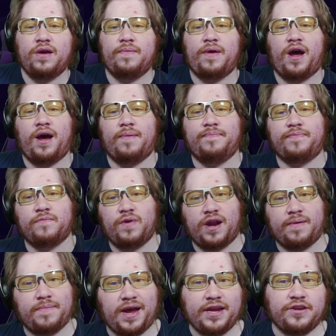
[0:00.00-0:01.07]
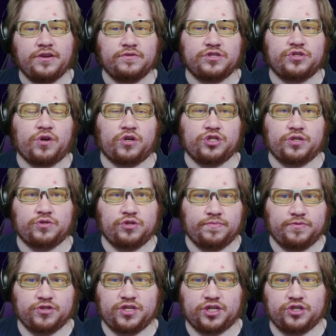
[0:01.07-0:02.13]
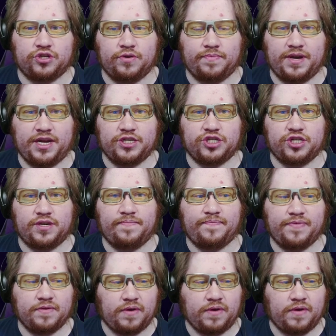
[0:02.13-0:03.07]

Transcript: What I might do is Starship Troopers Extermination.